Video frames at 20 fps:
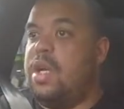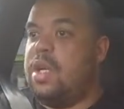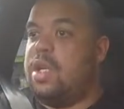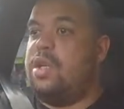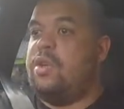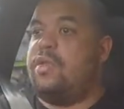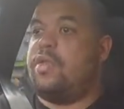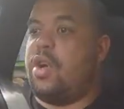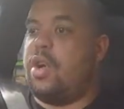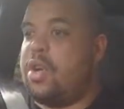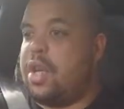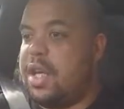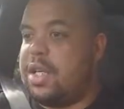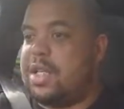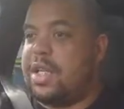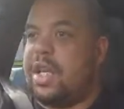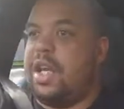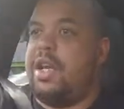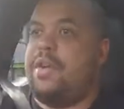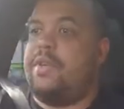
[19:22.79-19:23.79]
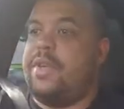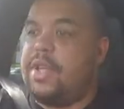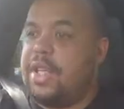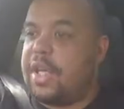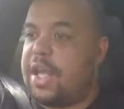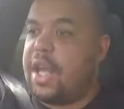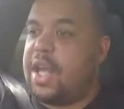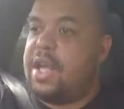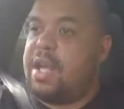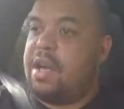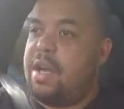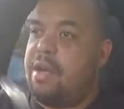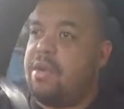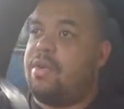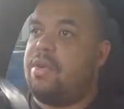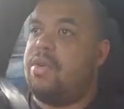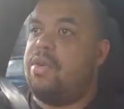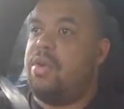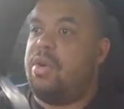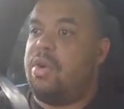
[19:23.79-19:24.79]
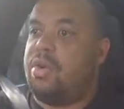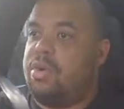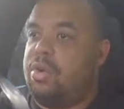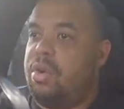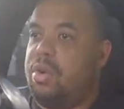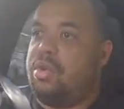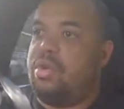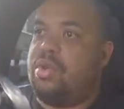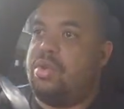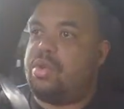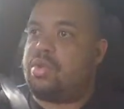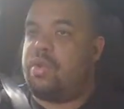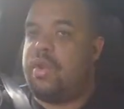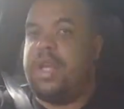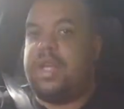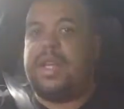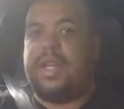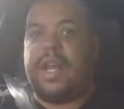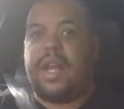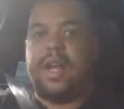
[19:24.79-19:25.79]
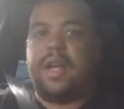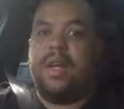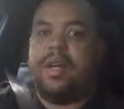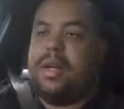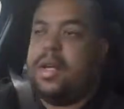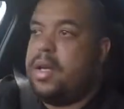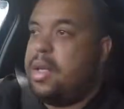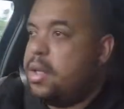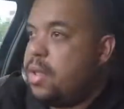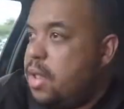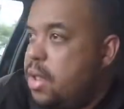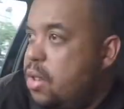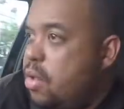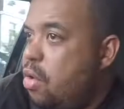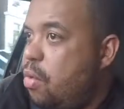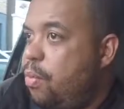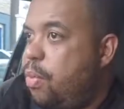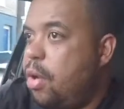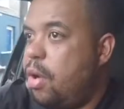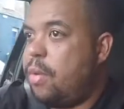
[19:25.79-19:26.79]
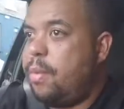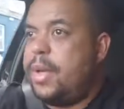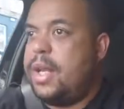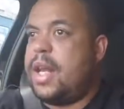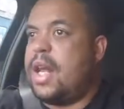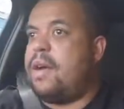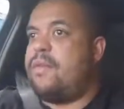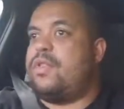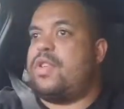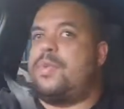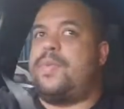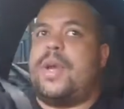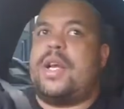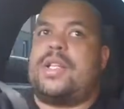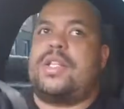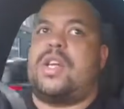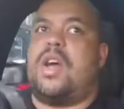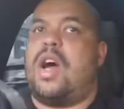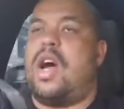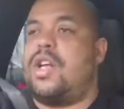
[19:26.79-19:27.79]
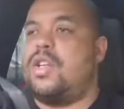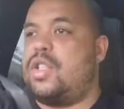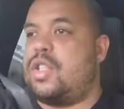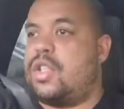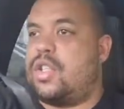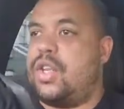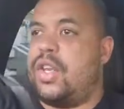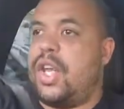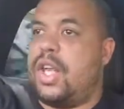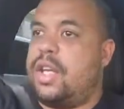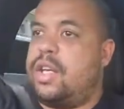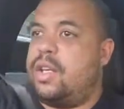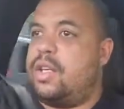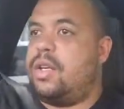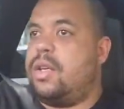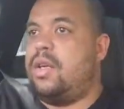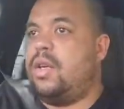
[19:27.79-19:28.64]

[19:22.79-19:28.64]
You've got a nice gear indicator on your screen there, so there's no problem in that respect. I just think